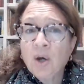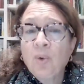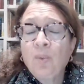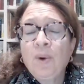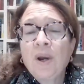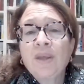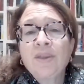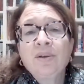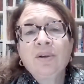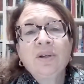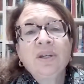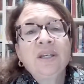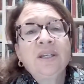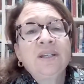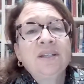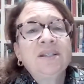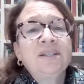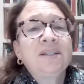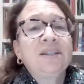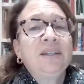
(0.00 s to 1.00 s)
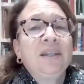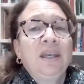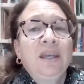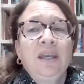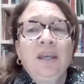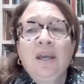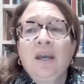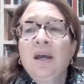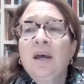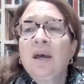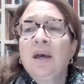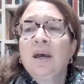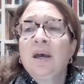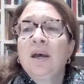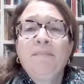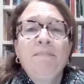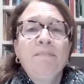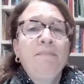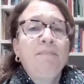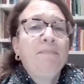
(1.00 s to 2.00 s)
whether it's the
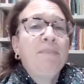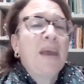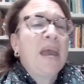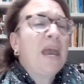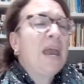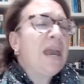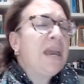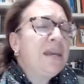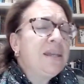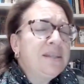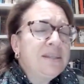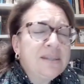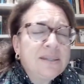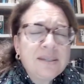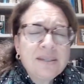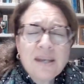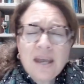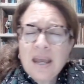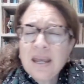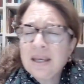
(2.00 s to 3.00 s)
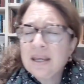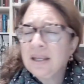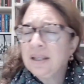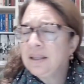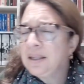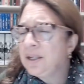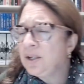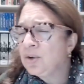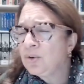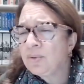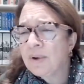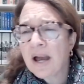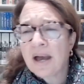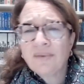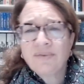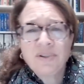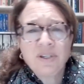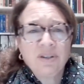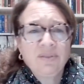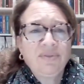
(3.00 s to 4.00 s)
painstakingly
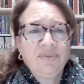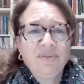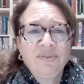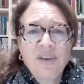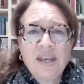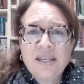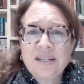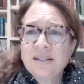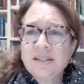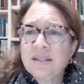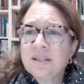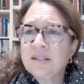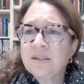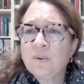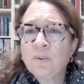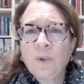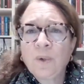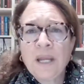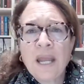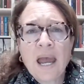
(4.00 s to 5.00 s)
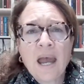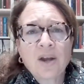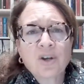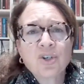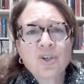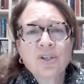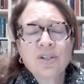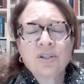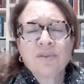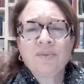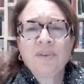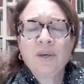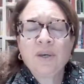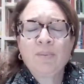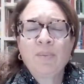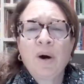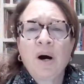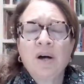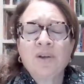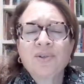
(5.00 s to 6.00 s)
crafted faces and reactions of the
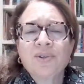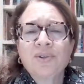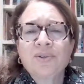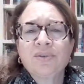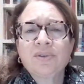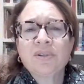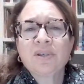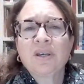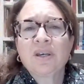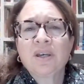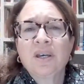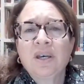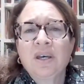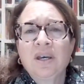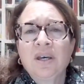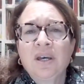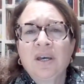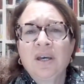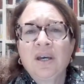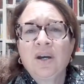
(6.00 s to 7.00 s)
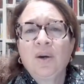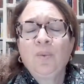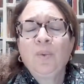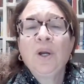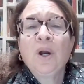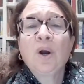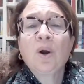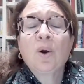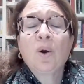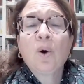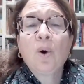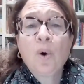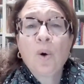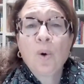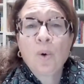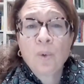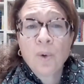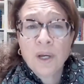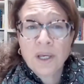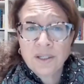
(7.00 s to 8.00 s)
apostles, we are
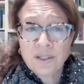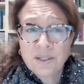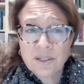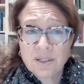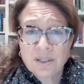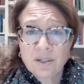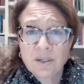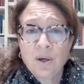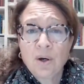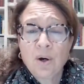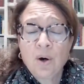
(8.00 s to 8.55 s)
always